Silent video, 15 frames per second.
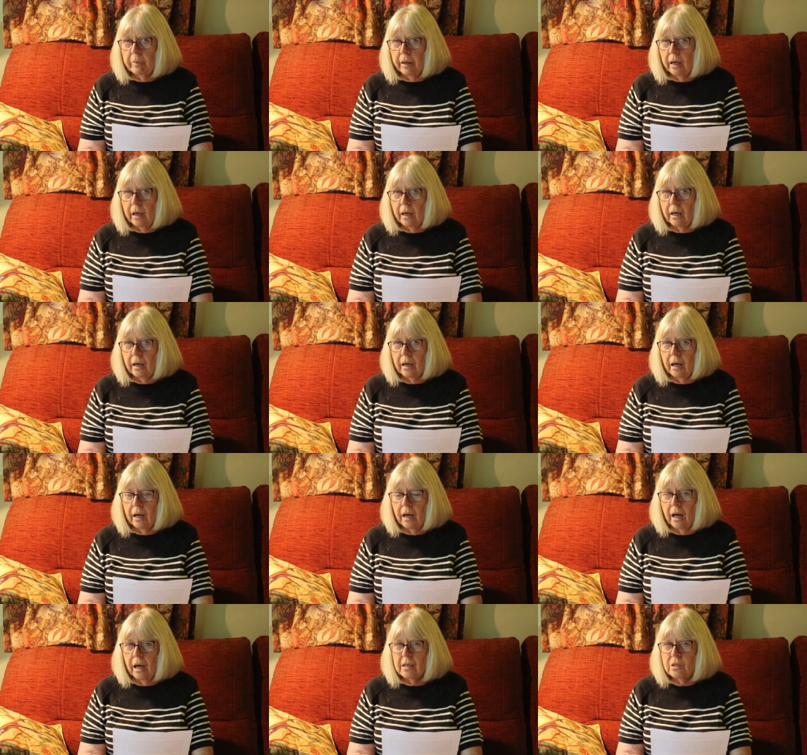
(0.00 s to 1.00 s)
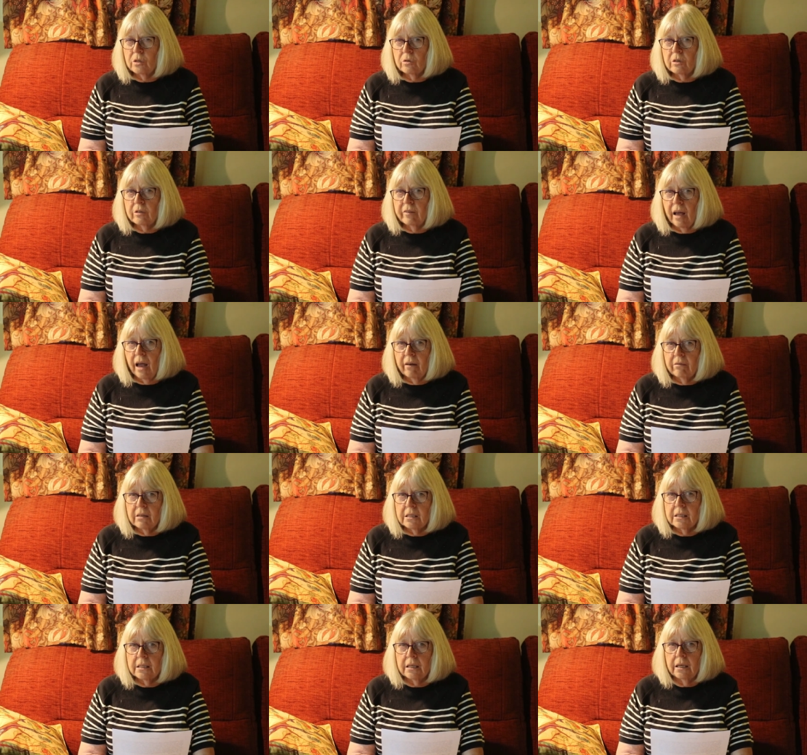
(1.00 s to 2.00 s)
be a sort of
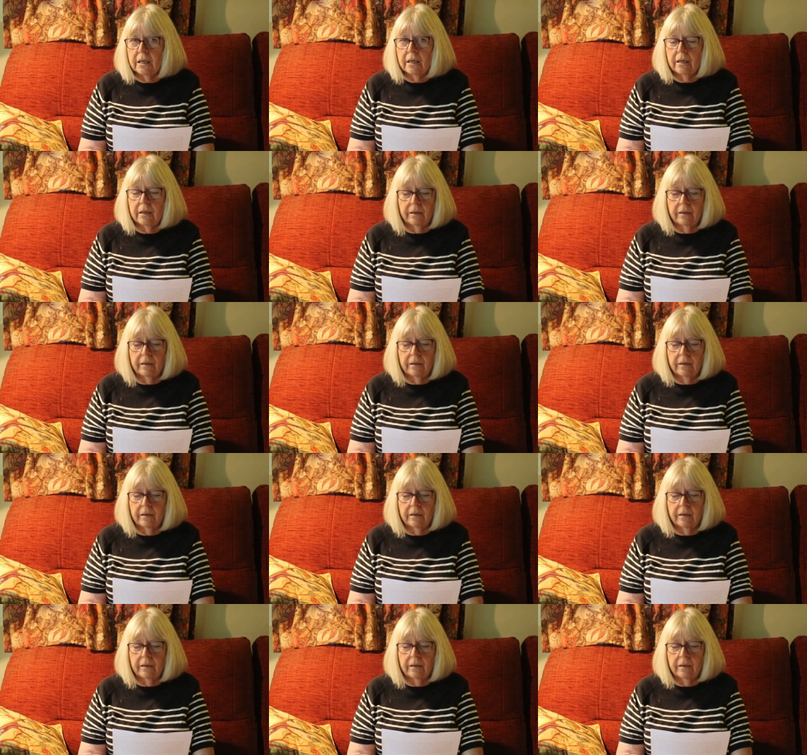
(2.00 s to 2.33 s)
heresy.